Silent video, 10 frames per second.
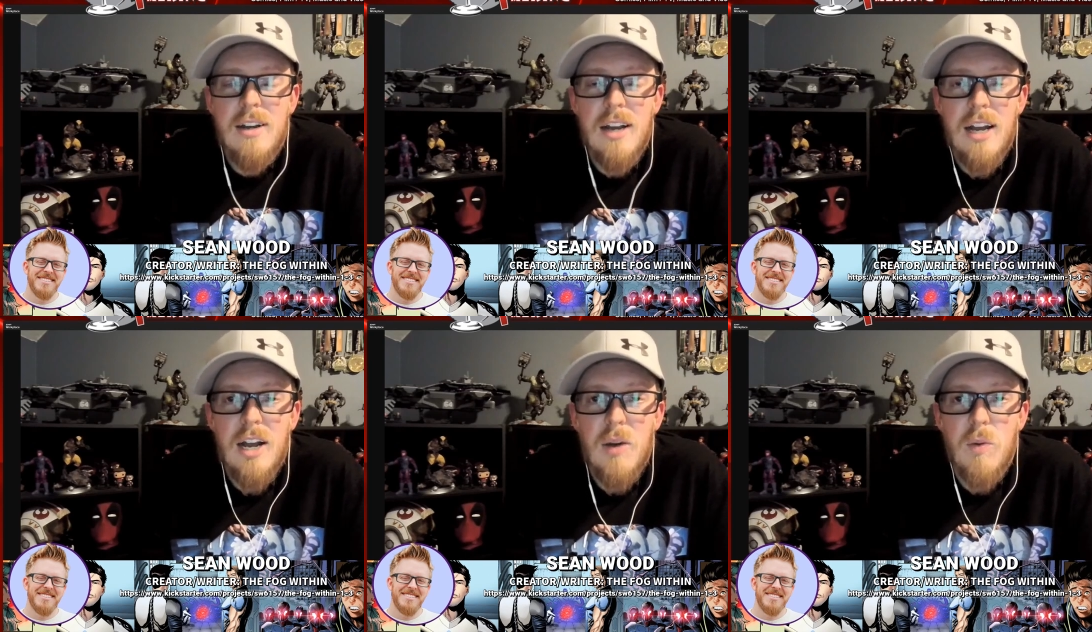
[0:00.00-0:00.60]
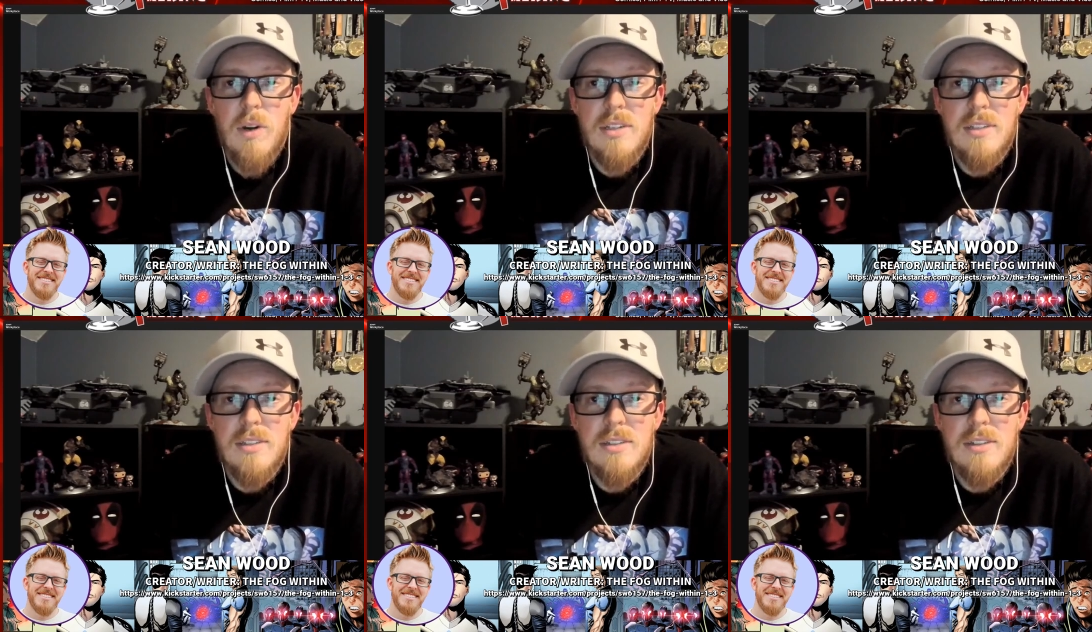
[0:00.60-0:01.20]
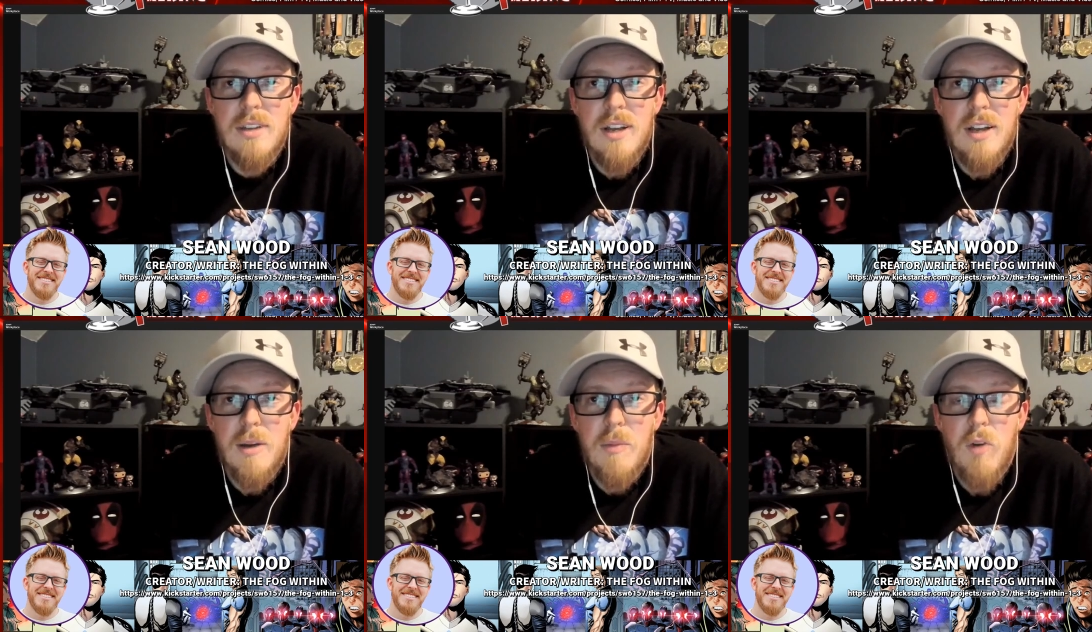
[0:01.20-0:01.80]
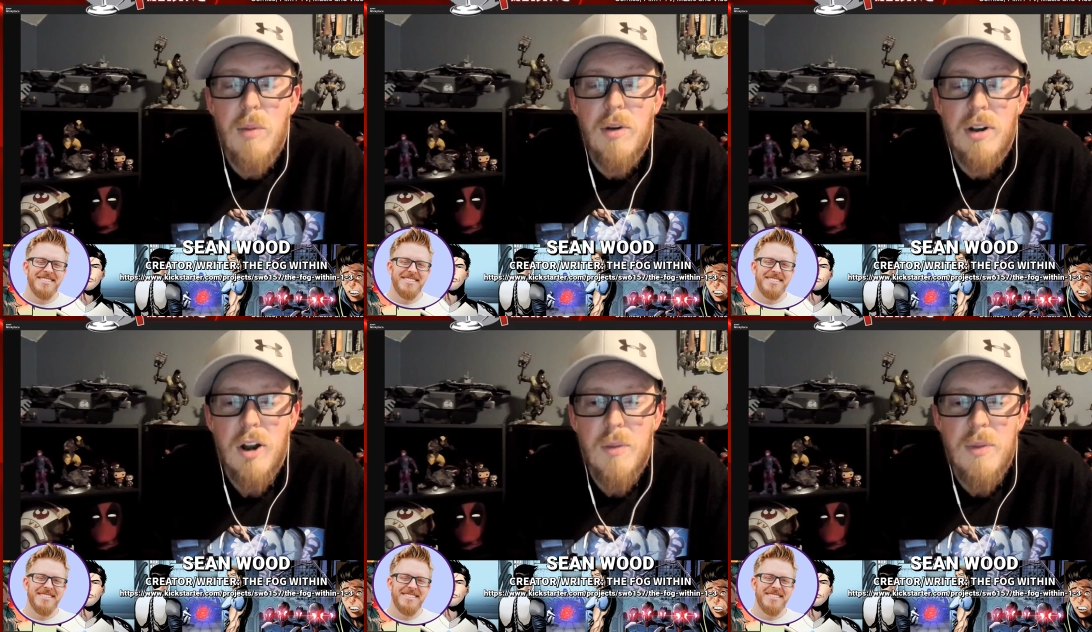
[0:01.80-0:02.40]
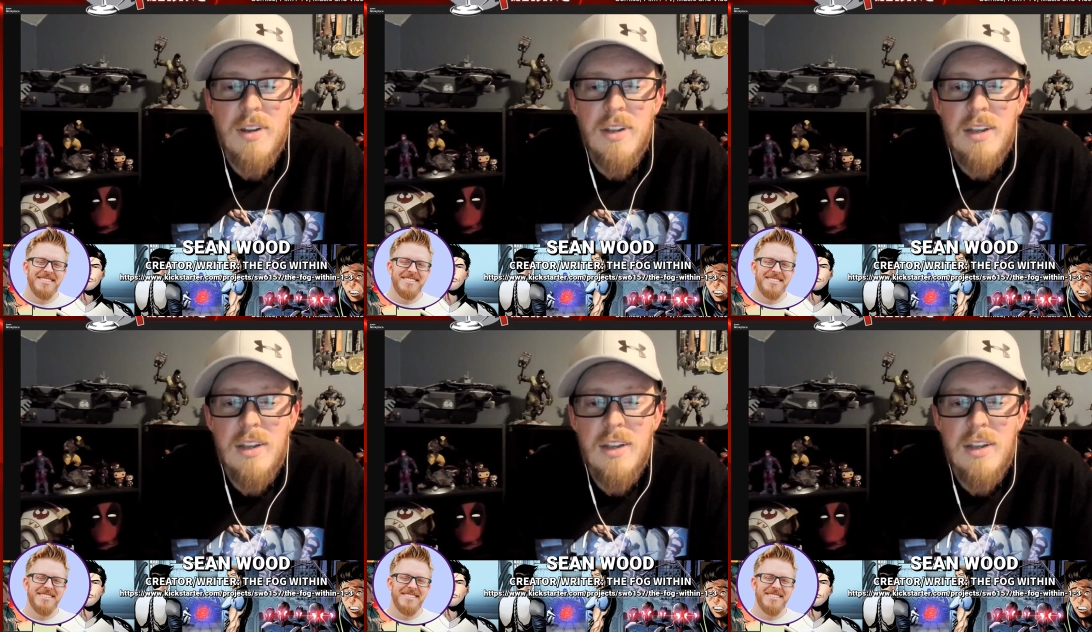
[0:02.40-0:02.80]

Speaker 1: was Robert Kirkman.